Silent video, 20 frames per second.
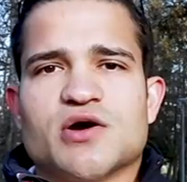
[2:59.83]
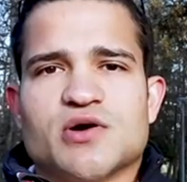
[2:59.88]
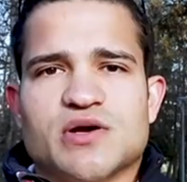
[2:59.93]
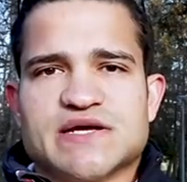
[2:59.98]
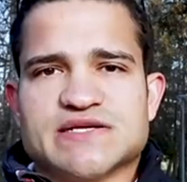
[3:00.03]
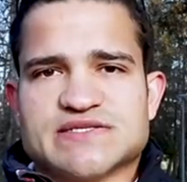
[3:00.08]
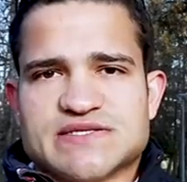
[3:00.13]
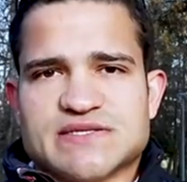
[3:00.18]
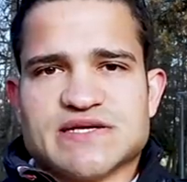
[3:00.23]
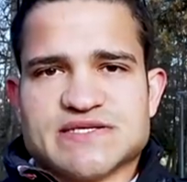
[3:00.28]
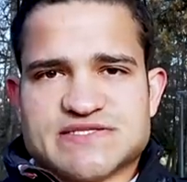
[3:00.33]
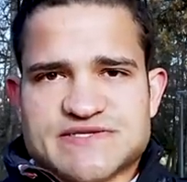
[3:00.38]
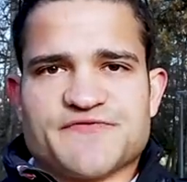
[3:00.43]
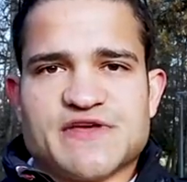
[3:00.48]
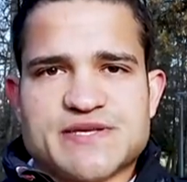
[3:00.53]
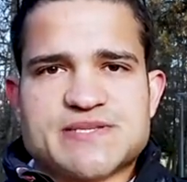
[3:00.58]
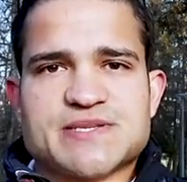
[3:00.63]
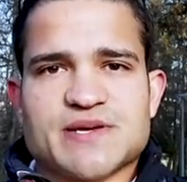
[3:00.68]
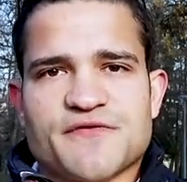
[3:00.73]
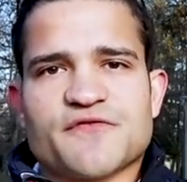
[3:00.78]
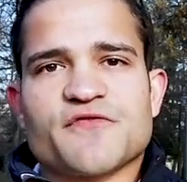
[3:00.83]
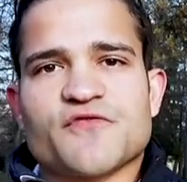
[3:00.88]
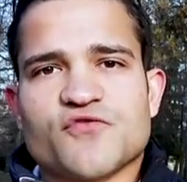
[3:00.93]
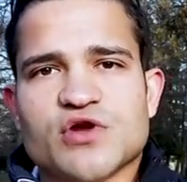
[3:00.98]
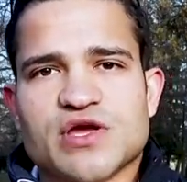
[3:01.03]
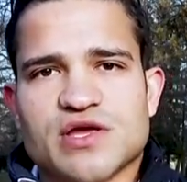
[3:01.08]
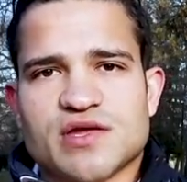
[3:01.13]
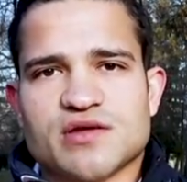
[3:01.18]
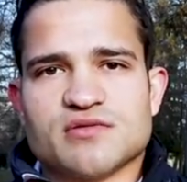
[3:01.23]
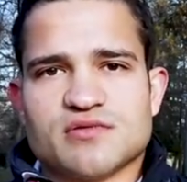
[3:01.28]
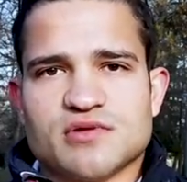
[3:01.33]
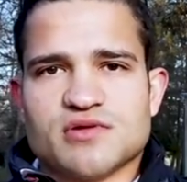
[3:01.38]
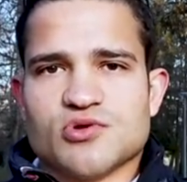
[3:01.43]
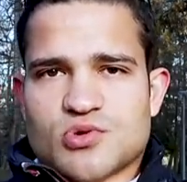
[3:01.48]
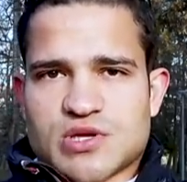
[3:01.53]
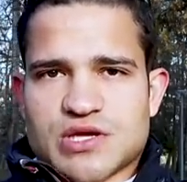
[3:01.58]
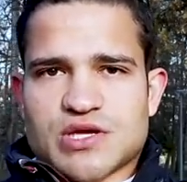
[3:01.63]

No, it's visa free. You